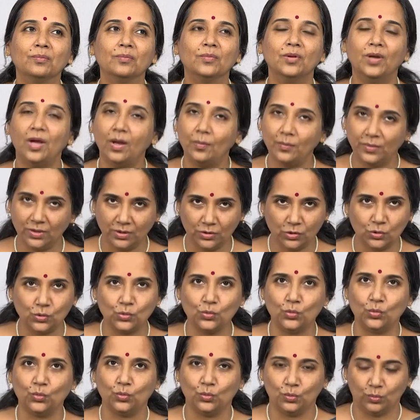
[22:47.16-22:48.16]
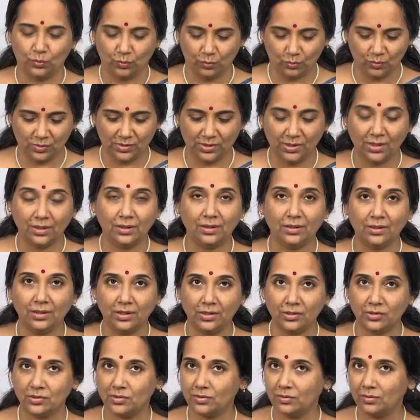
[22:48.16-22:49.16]
come into
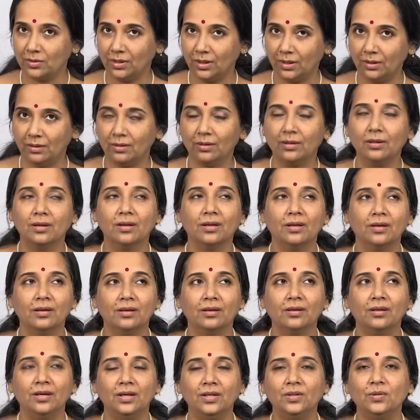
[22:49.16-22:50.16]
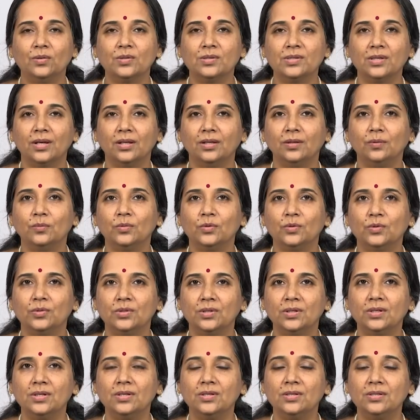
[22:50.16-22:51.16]
circulation in Hindustani
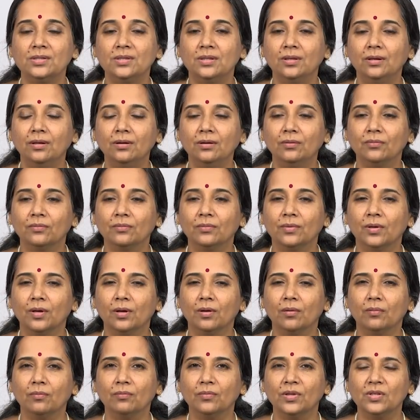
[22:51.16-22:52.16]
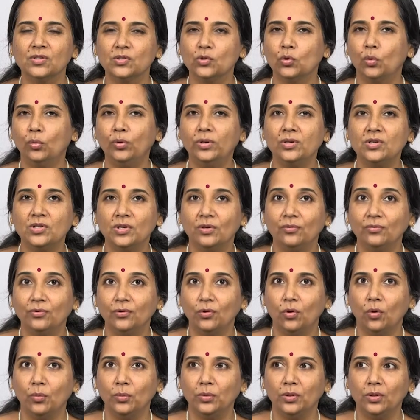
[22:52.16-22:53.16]
music is the astonishing
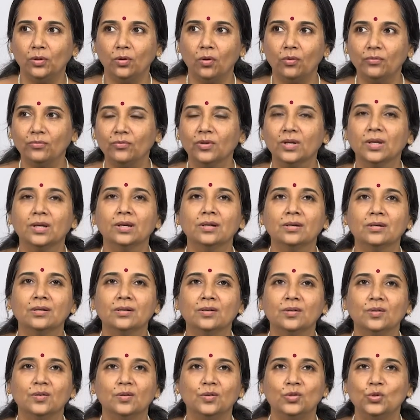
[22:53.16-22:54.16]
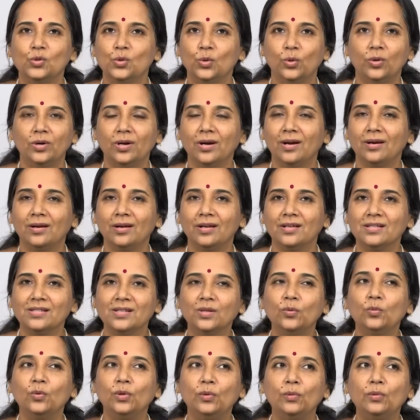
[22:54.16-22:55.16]
phenomenon of jod ragas,
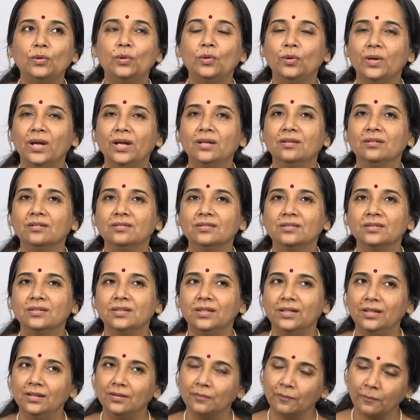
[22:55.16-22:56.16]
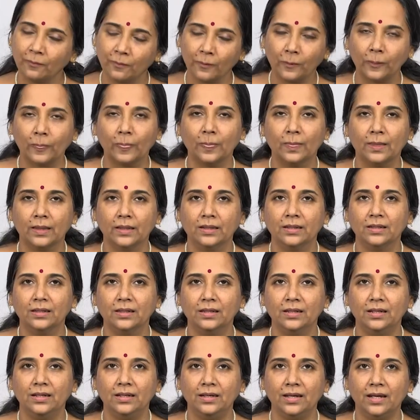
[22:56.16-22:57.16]
and we will look at this in the
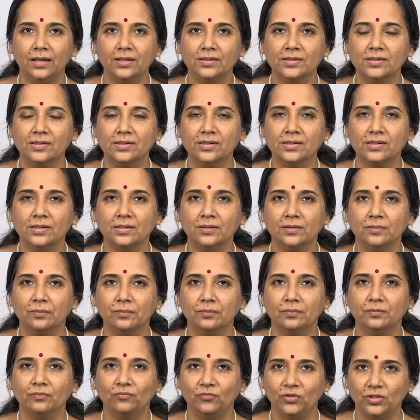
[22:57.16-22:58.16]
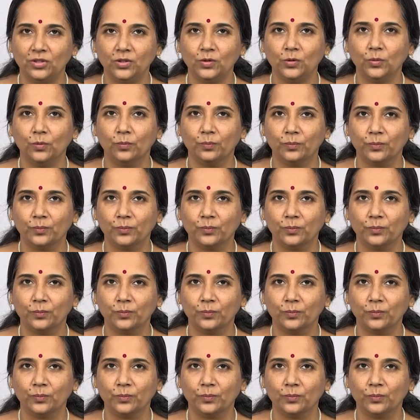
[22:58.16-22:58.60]
next video.